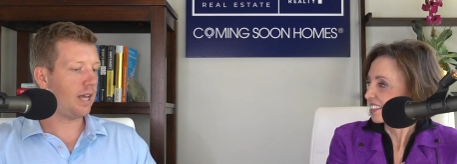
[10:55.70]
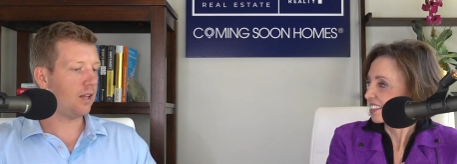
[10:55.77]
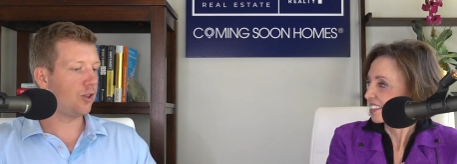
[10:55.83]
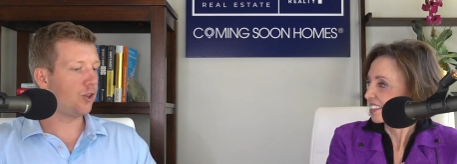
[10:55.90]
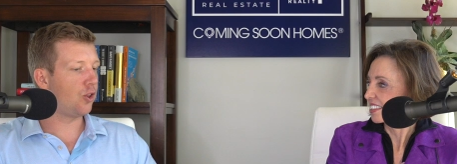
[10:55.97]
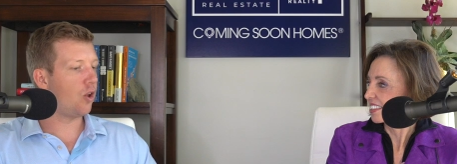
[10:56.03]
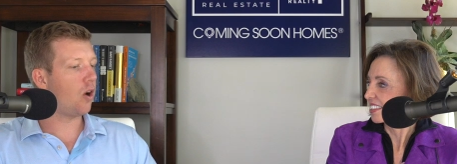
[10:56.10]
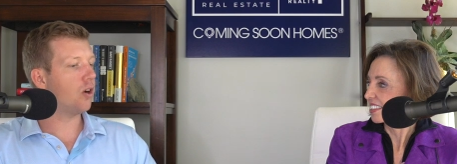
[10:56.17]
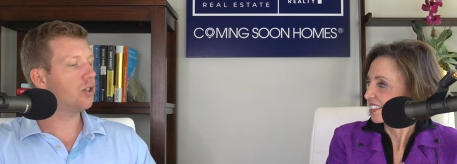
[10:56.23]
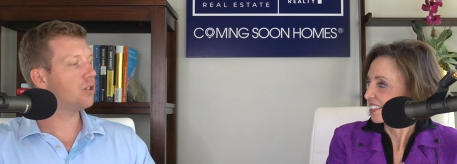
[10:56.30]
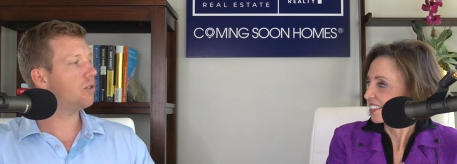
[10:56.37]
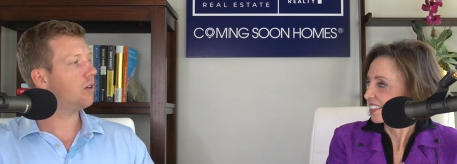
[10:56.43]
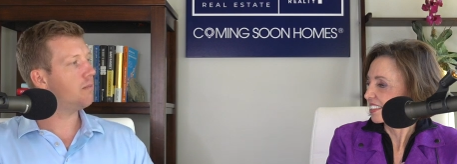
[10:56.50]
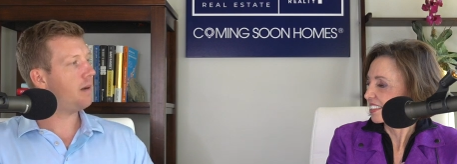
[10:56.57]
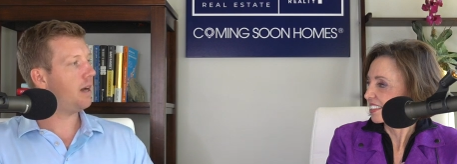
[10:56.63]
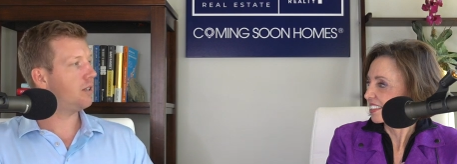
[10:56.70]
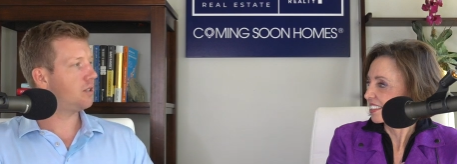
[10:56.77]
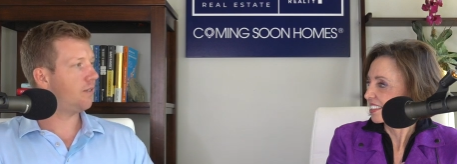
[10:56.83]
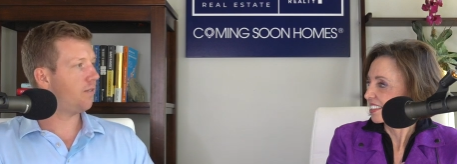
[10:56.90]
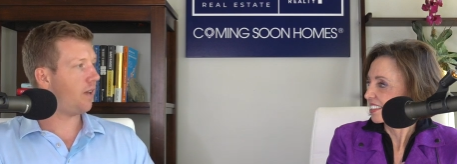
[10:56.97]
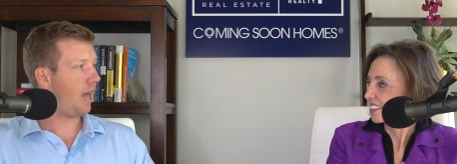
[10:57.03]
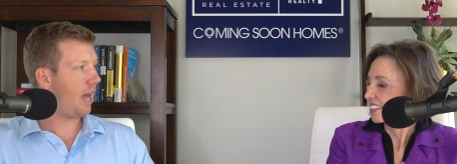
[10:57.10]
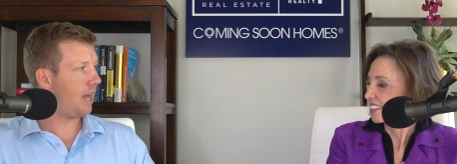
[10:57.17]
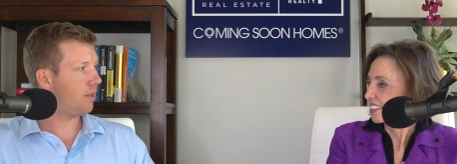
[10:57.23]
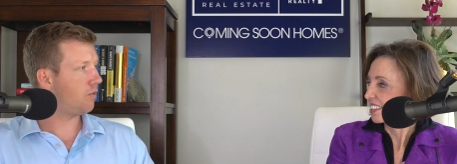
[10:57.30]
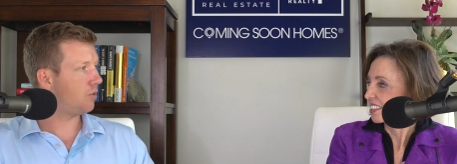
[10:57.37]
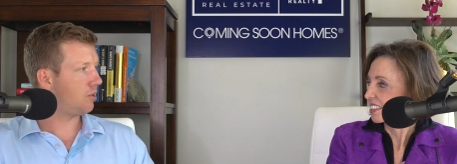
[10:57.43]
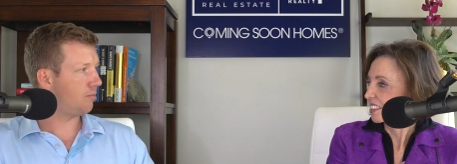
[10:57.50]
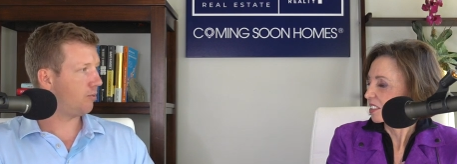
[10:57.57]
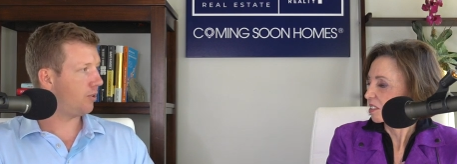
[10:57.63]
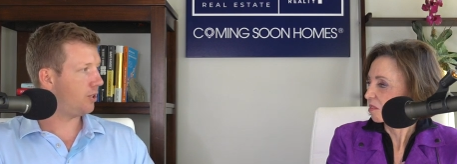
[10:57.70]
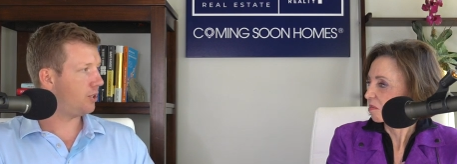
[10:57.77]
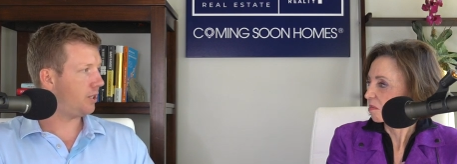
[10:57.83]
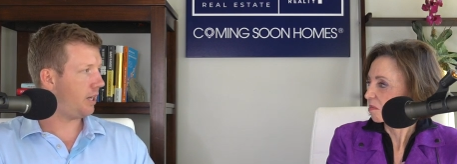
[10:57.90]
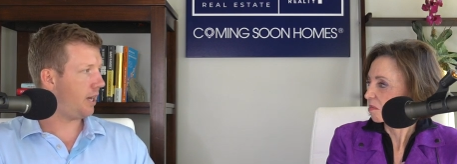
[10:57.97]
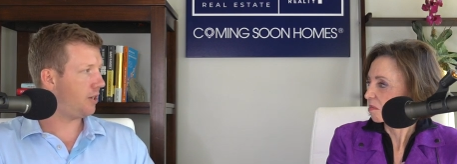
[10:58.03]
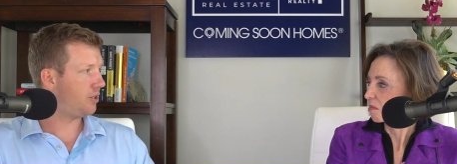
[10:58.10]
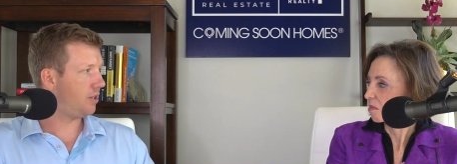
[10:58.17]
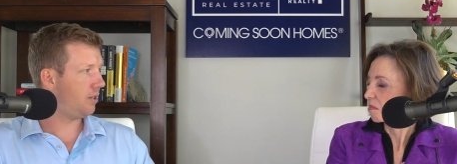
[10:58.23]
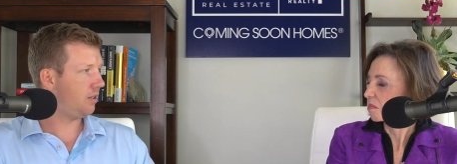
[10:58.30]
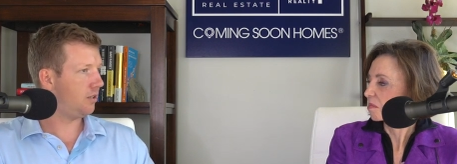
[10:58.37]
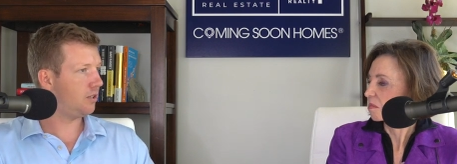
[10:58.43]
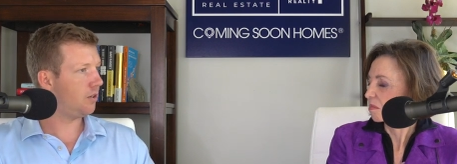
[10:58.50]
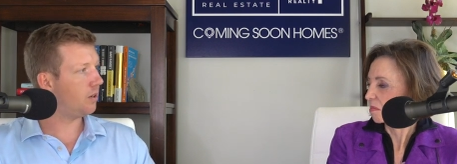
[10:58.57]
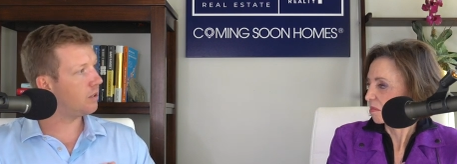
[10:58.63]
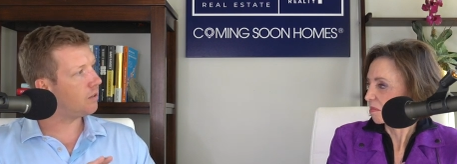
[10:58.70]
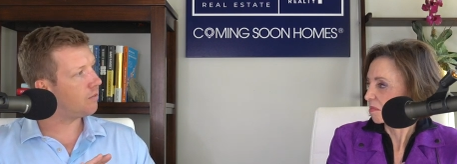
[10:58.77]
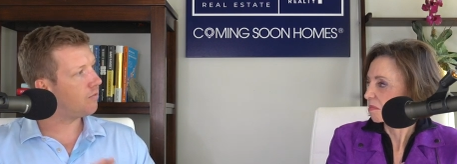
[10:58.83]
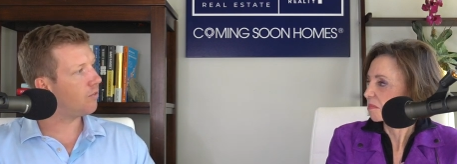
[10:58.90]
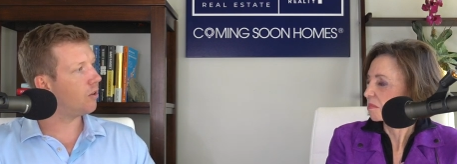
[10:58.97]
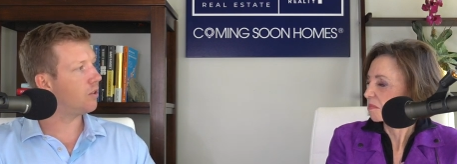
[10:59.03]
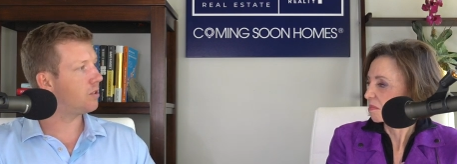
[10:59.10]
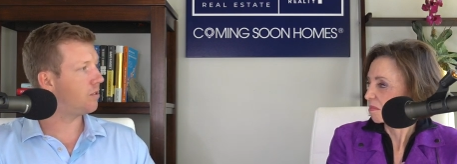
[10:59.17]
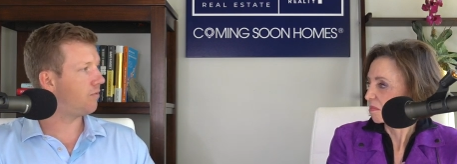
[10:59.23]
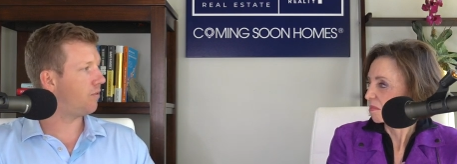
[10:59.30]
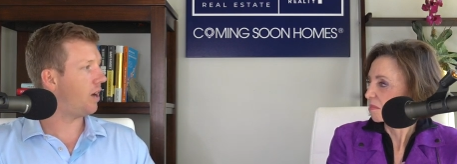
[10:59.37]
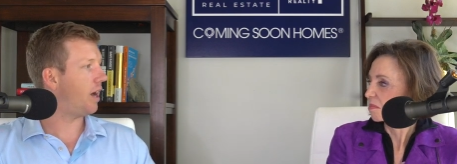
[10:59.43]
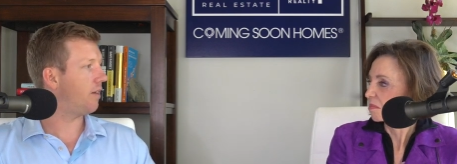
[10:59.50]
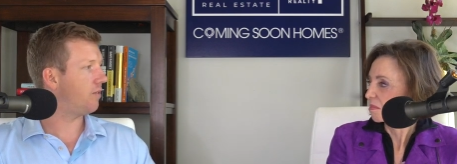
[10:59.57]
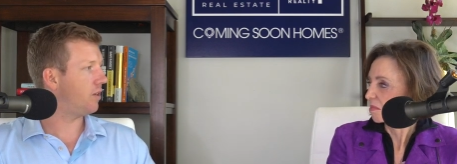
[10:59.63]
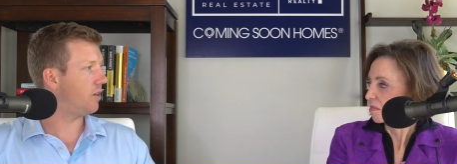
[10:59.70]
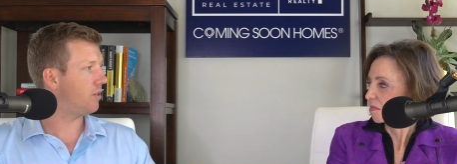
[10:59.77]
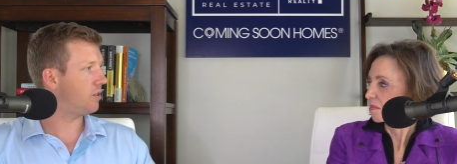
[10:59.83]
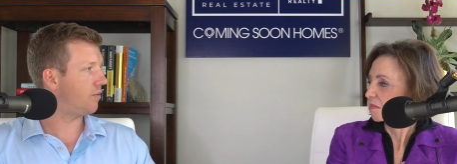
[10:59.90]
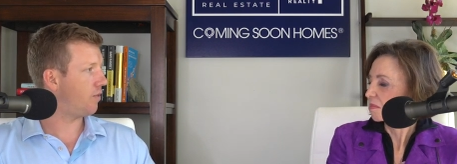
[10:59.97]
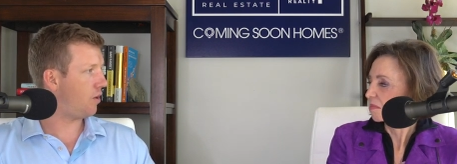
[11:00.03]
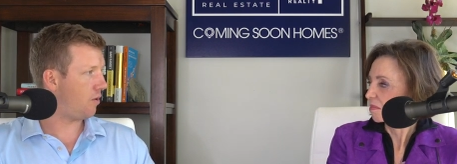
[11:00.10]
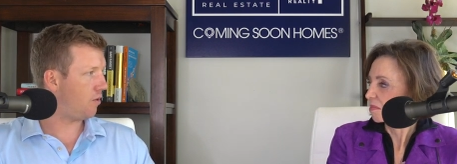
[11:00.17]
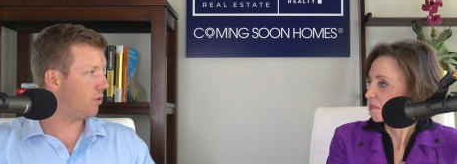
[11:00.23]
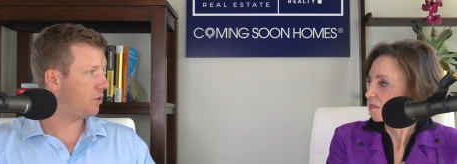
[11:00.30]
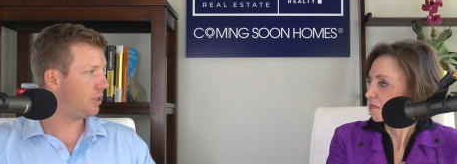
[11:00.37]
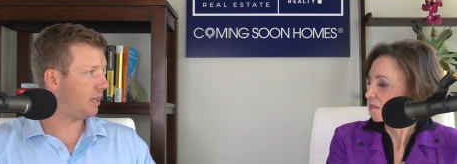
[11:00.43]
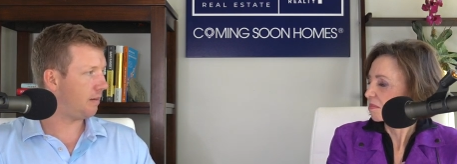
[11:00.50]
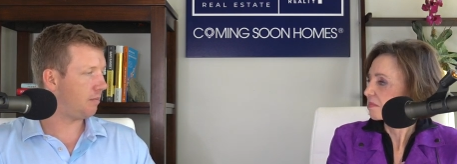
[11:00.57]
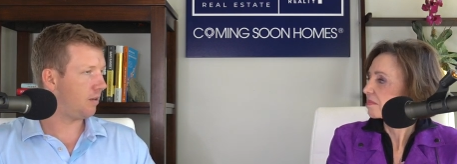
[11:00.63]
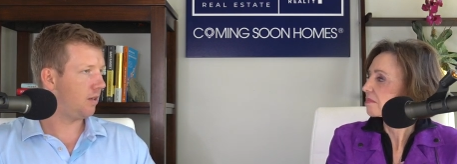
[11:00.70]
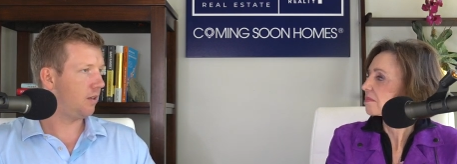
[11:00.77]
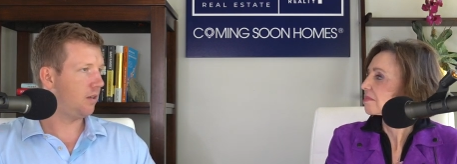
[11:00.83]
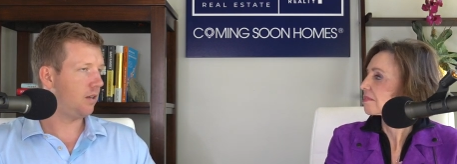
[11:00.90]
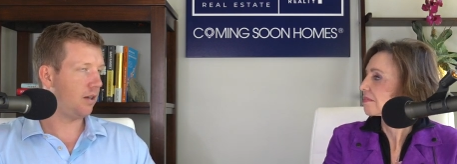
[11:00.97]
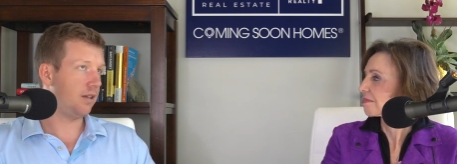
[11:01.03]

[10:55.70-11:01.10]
Speaker 1: larger amounts of annual depreciation during the first five years of ownership. Uh,